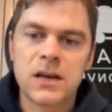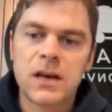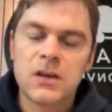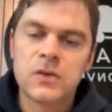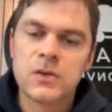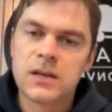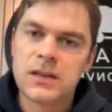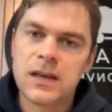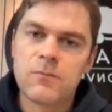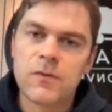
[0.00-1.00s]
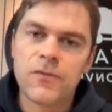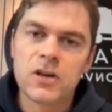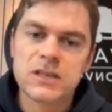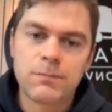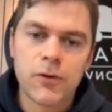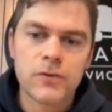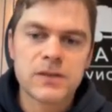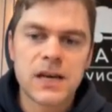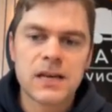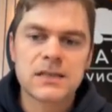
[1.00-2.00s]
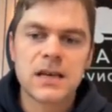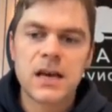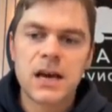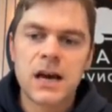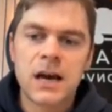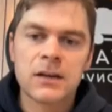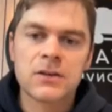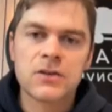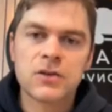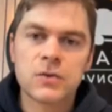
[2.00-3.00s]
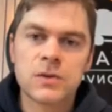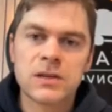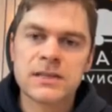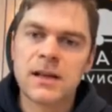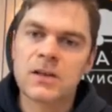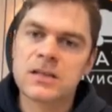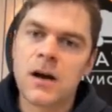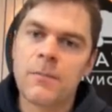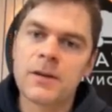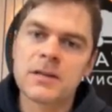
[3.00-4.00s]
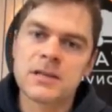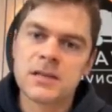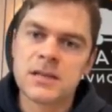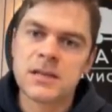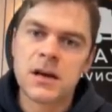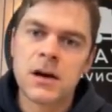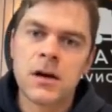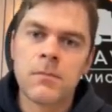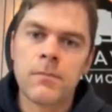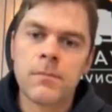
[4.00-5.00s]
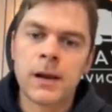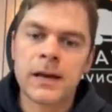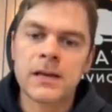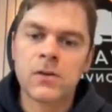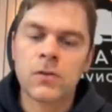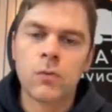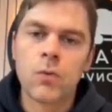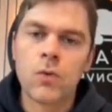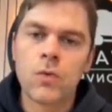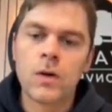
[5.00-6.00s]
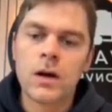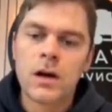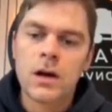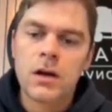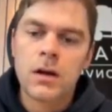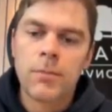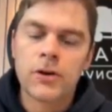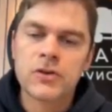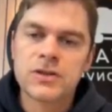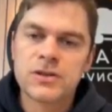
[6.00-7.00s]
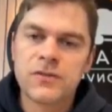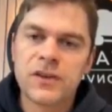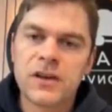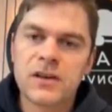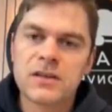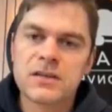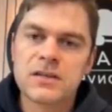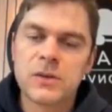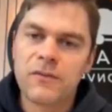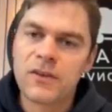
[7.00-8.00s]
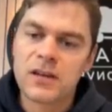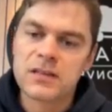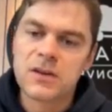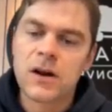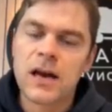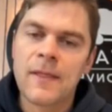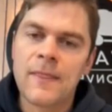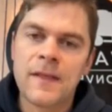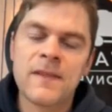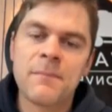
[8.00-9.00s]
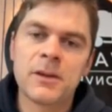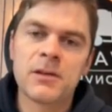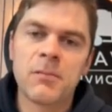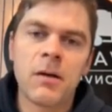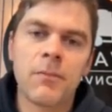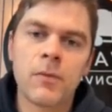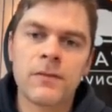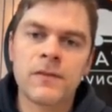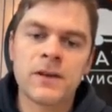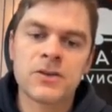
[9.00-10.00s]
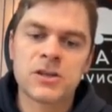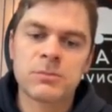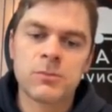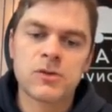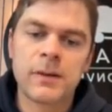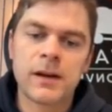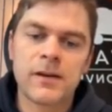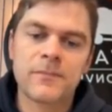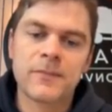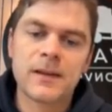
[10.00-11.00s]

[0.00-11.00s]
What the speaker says: You can then reverse the process and do these nuts up into the plate on the wall by using your fingers until they're finger tight, and then nipping them up with the adjustable spanner.